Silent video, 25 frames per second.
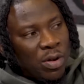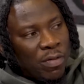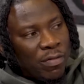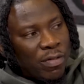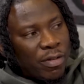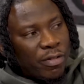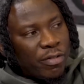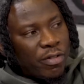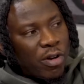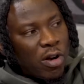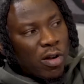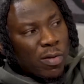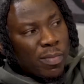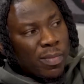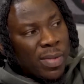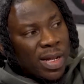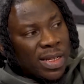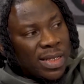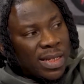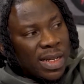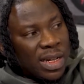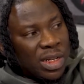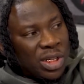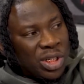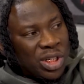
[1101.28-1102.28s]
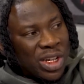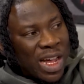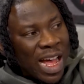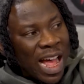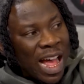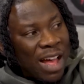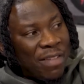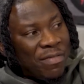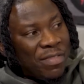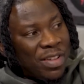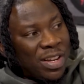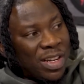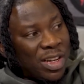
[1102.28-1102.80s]
of a wrong messenger
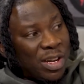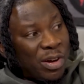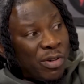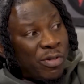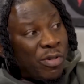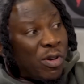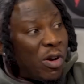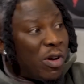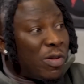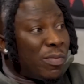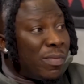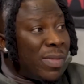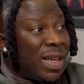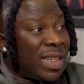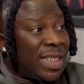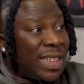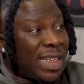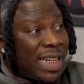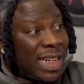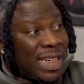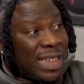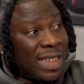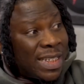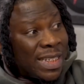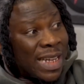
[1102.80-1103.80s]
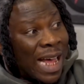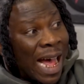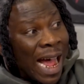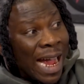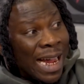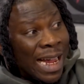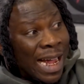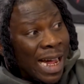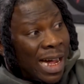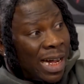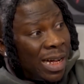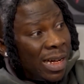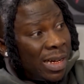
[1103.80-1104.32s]
having the wrong message is
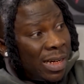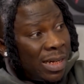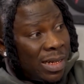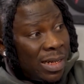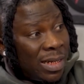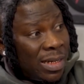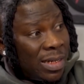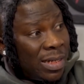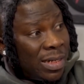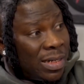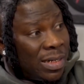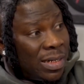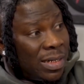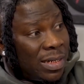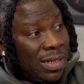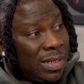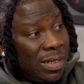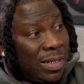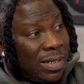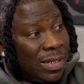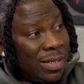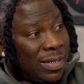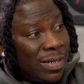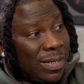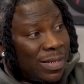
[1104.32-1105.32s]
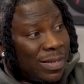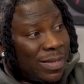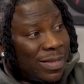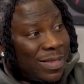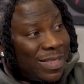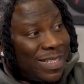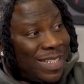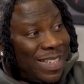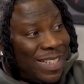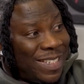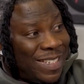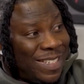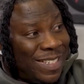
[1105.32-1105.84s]
higher. so,